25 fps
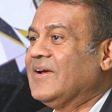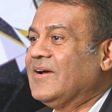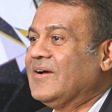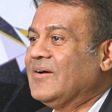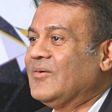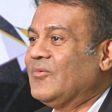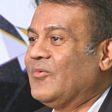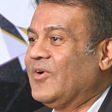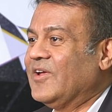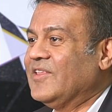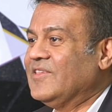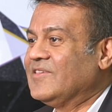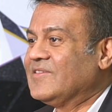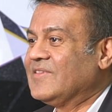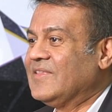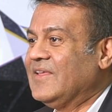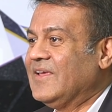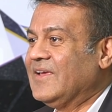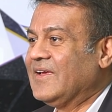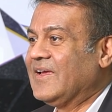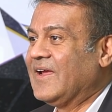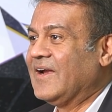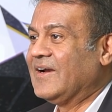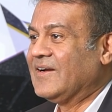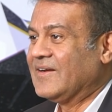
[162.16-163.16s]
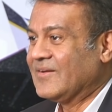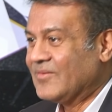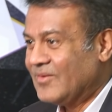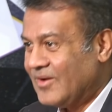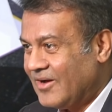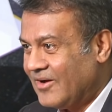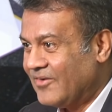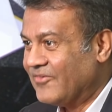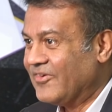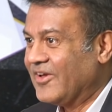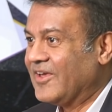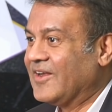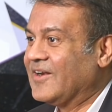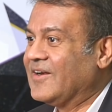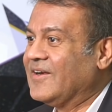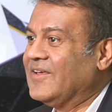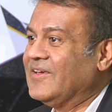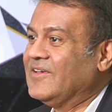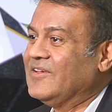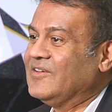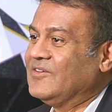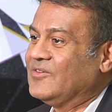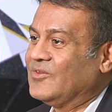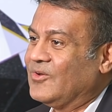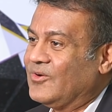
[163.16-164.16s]
Once they get
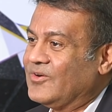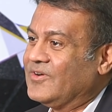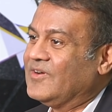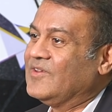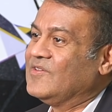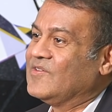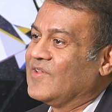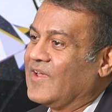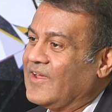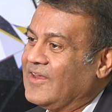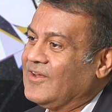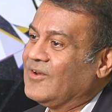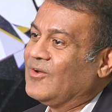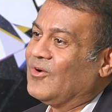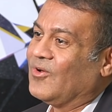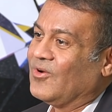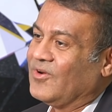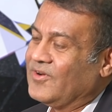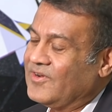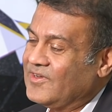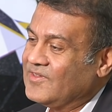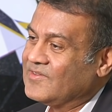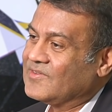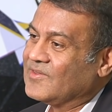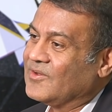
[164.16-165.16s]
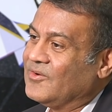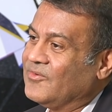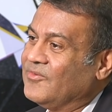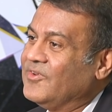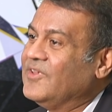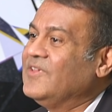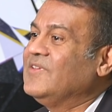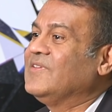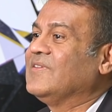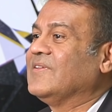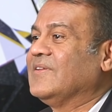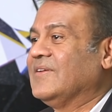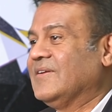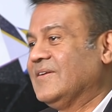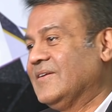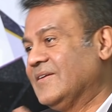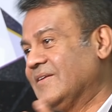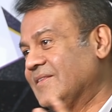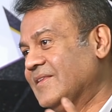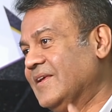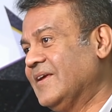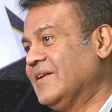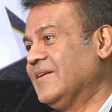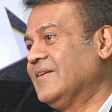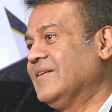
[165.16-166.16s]
awareness on design, quality, service,
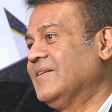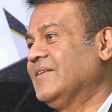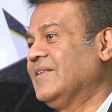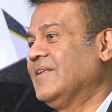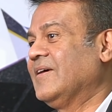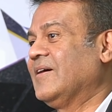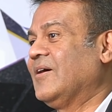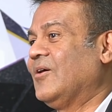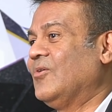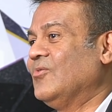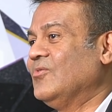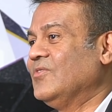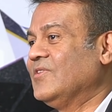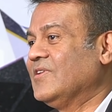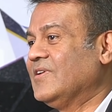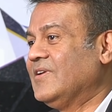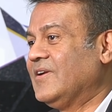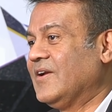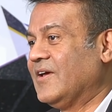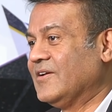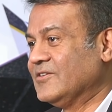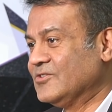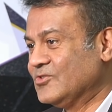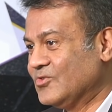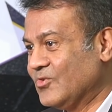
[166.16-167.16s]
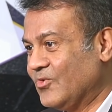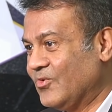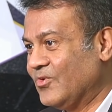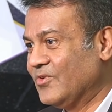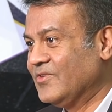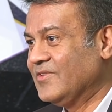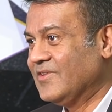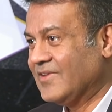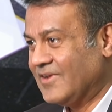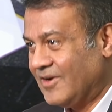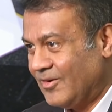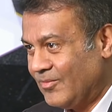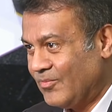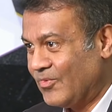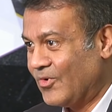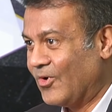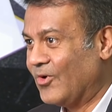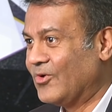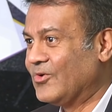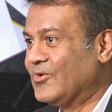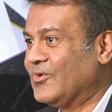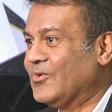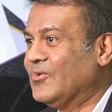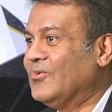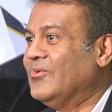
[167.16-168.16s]
then the council does shows
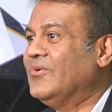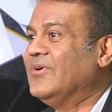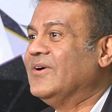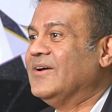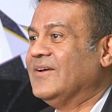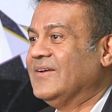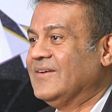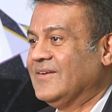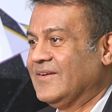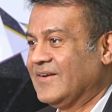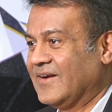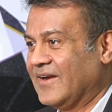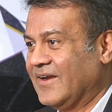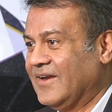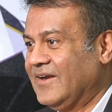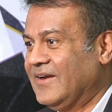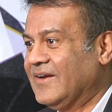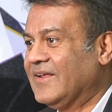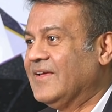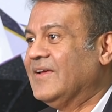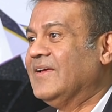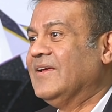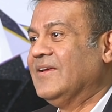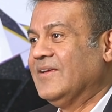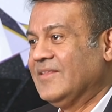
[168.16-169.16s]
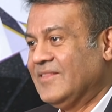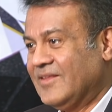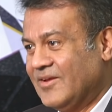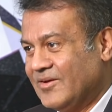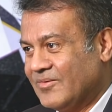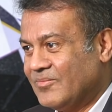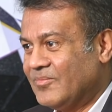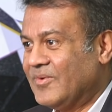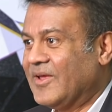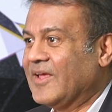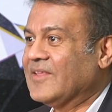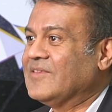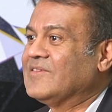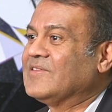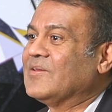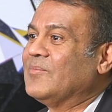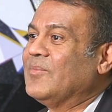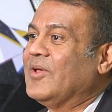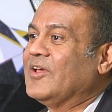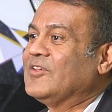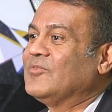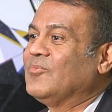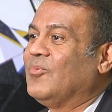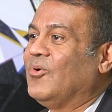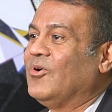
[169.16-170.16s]
abroad too, right? They get some
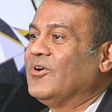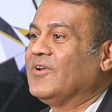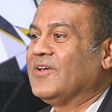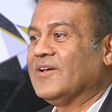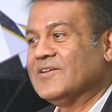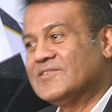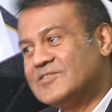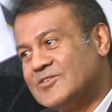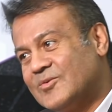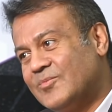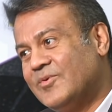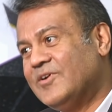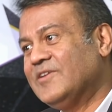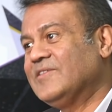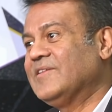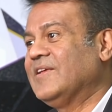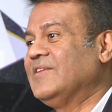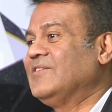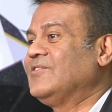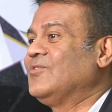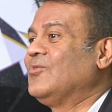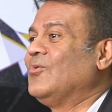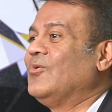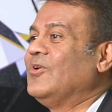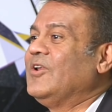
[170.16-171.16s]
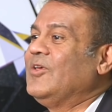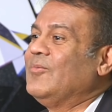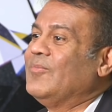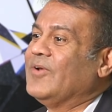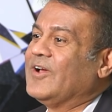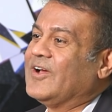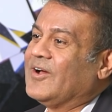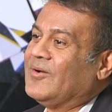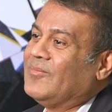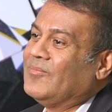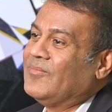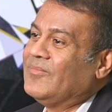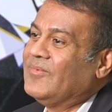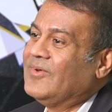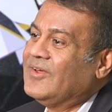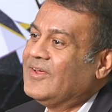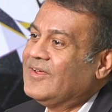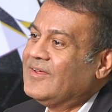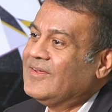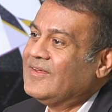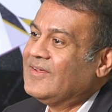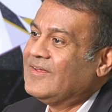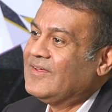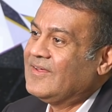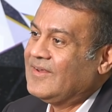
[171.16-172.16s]
export customers and slowly become
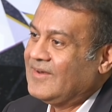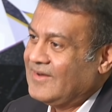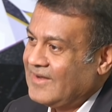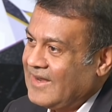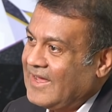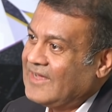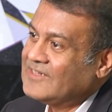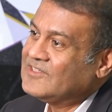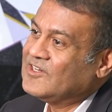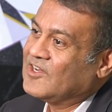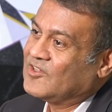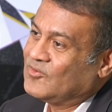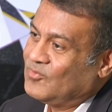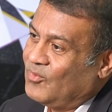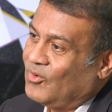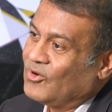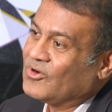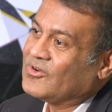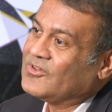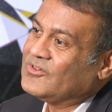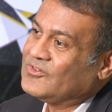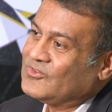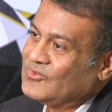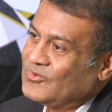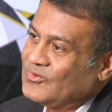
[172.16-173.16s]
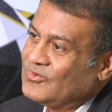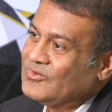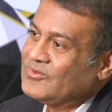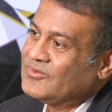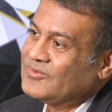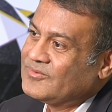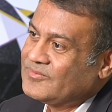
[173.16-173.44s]
large exporters too.